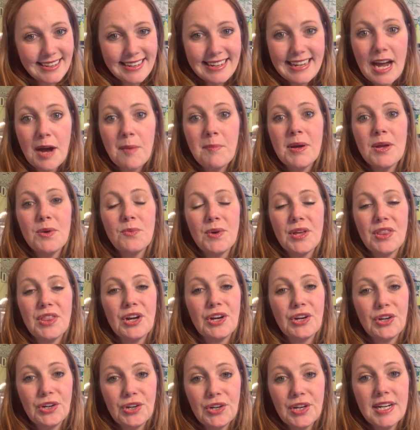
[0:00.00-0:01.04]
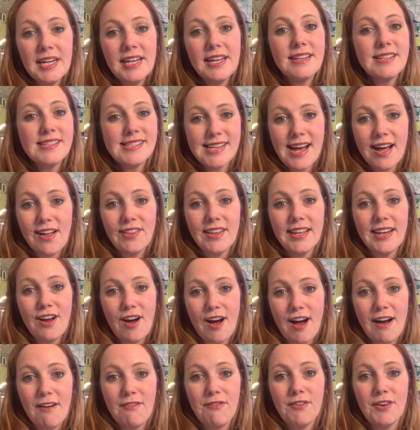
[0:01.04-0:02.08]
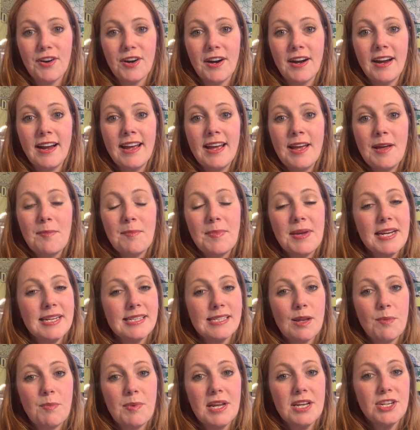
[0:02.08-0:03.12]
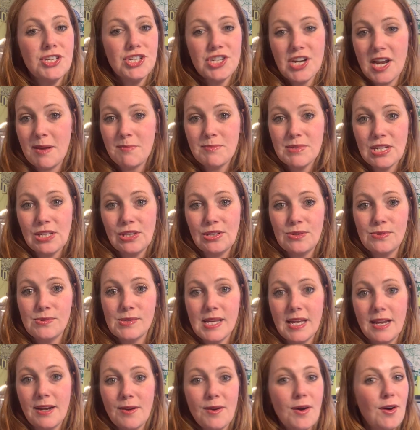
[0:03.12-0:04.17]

come in with a good solid offer because it'd be a shame to lose it